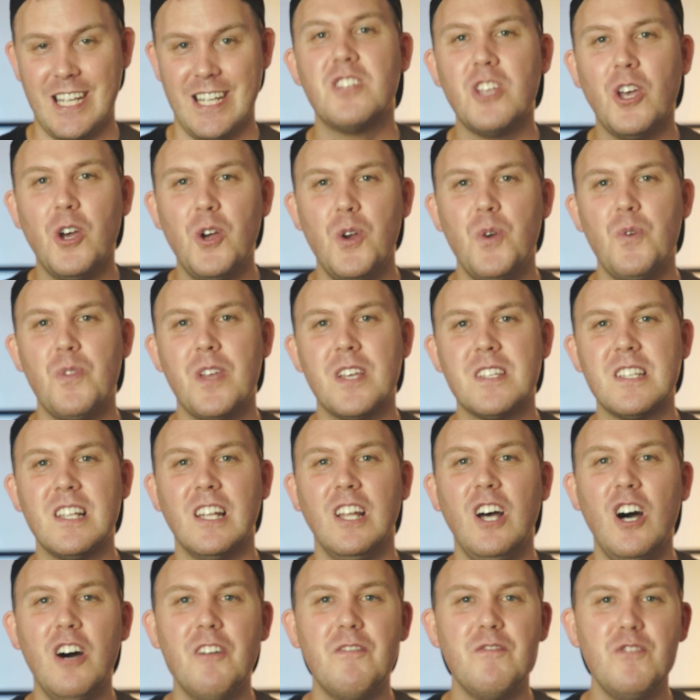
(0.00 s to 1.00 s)
So there's a
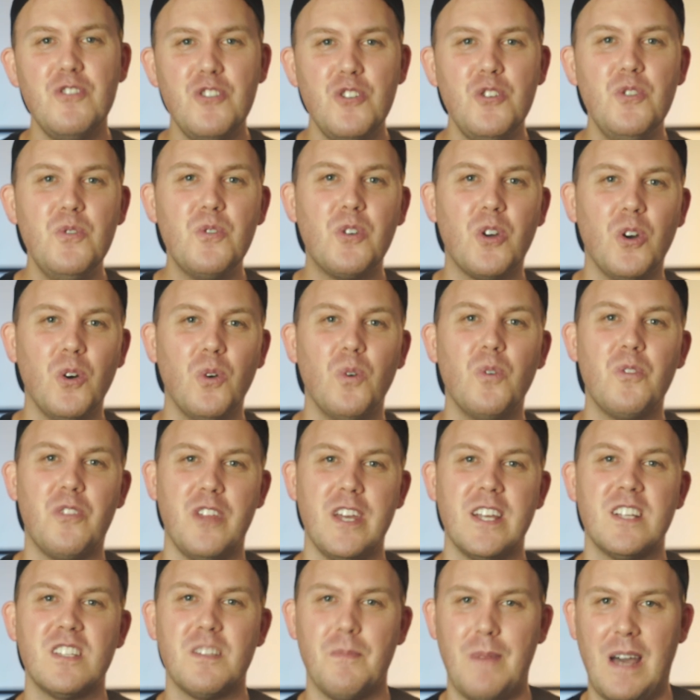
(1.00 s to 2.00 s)
lot of new cool
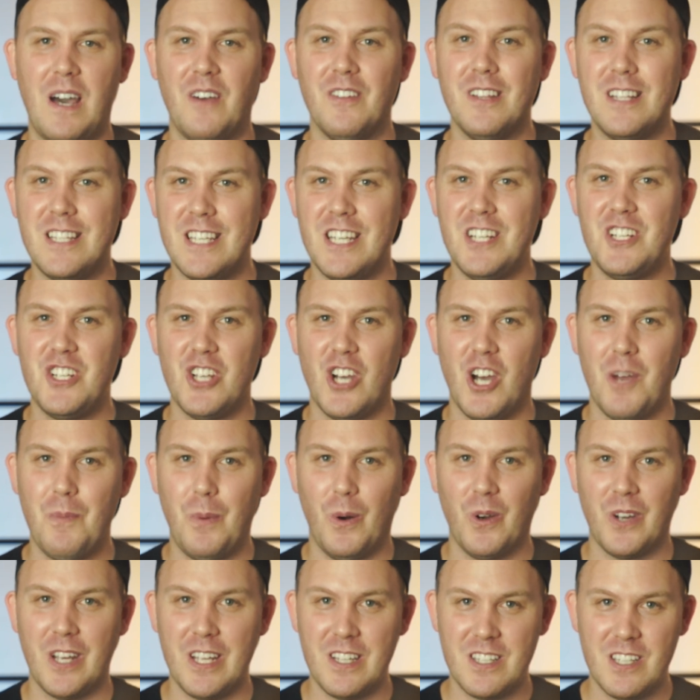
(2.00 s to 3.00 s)
things about the DJI
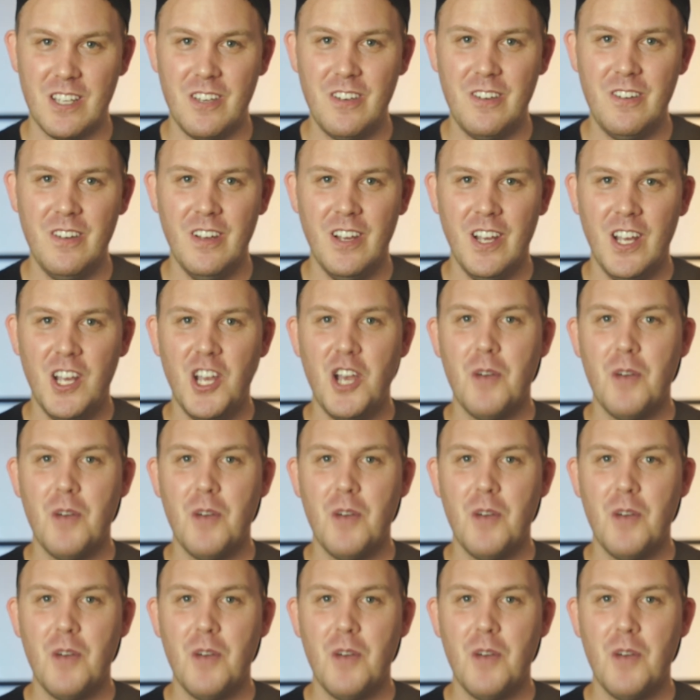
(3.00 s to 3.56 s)
Pocket 2,